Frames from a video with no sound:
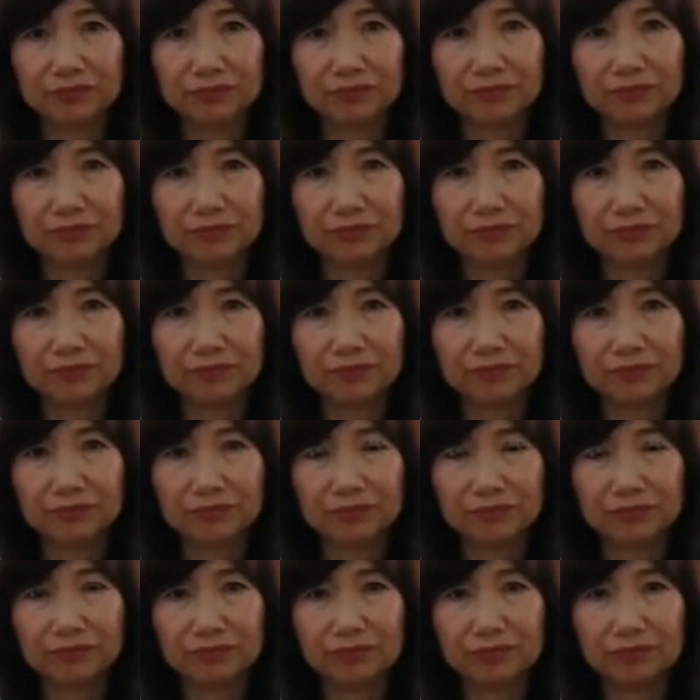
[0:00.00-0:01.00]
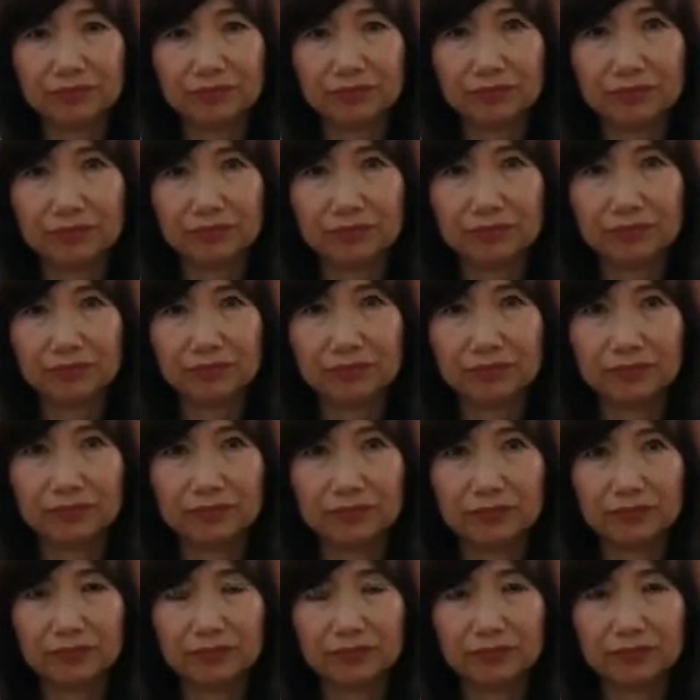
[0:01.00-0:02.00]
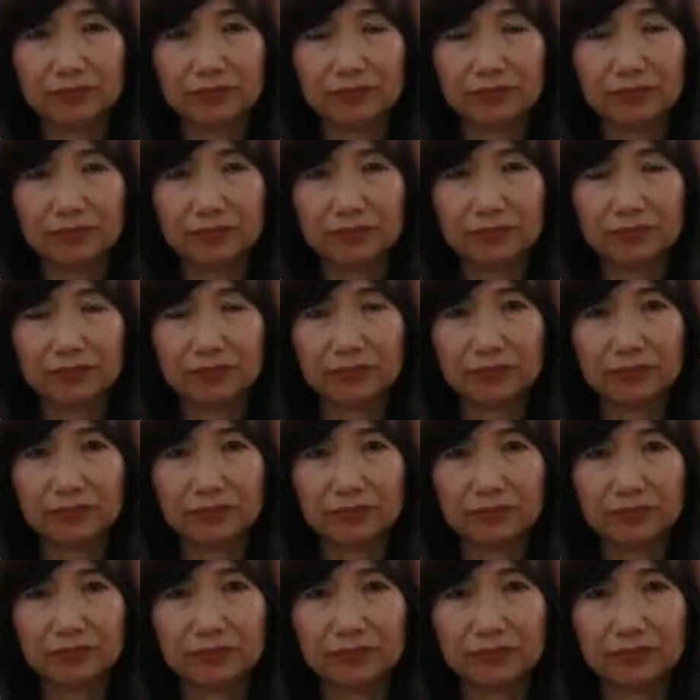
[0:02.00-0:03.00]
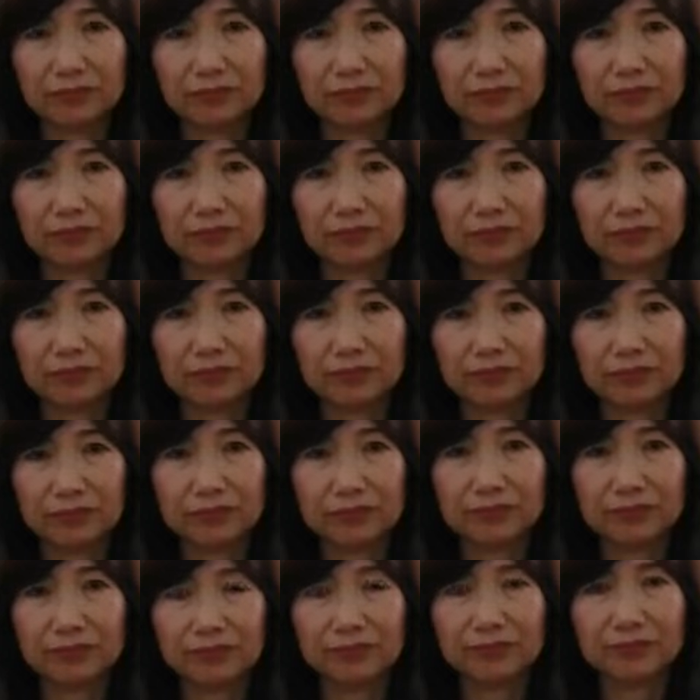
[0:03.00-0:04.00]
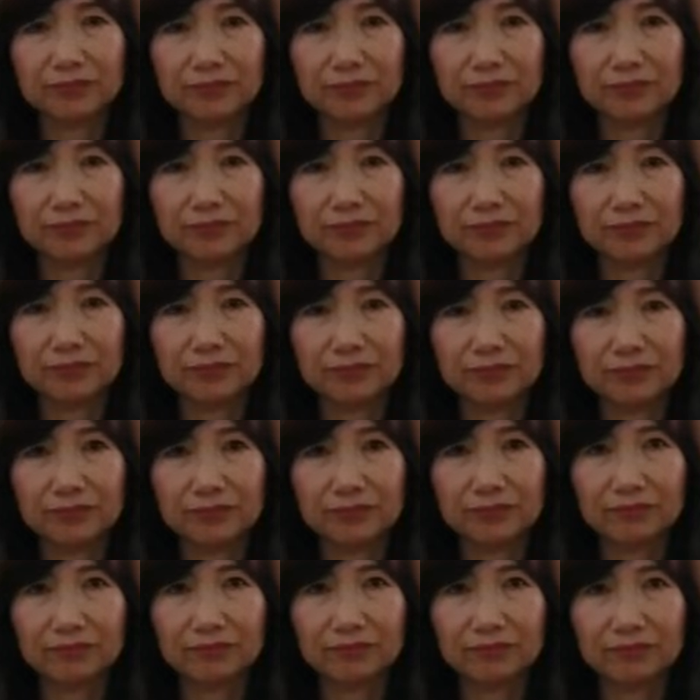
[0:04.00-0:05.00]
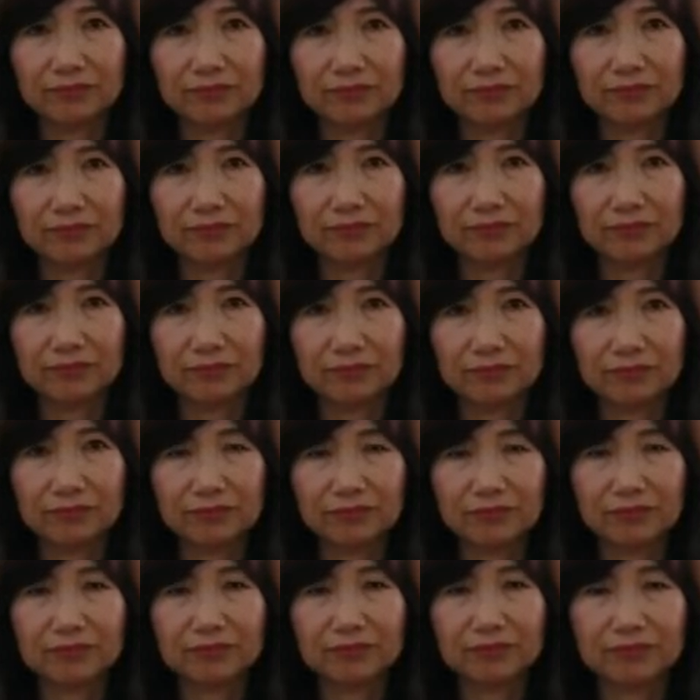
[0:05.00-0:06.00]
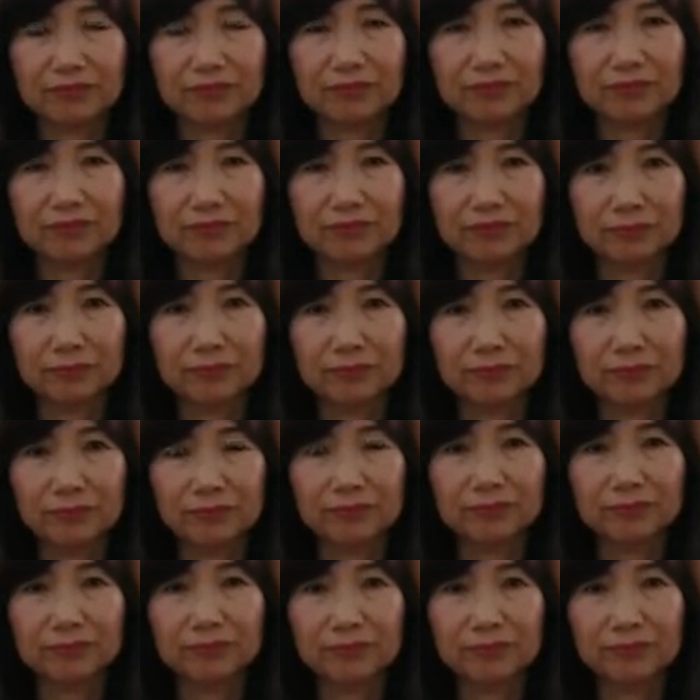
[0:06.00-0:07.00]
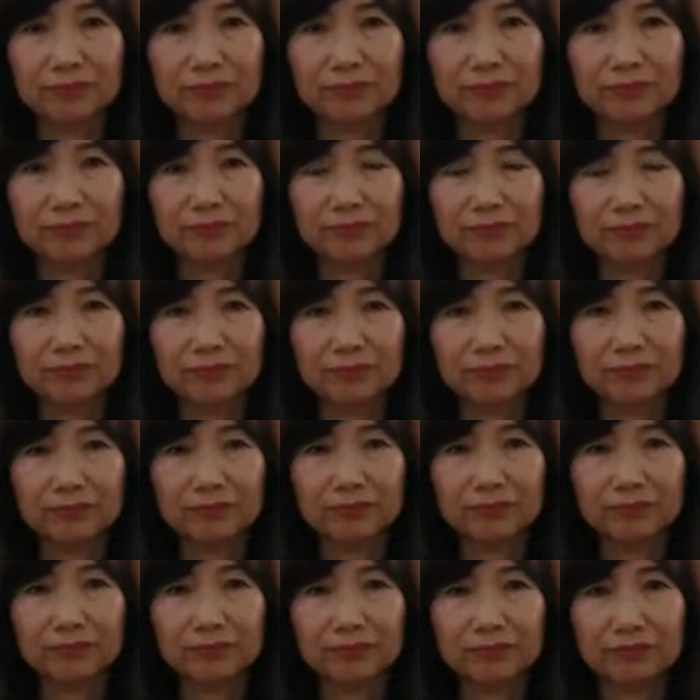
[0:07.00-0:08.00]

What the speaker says: This person isn't speaking.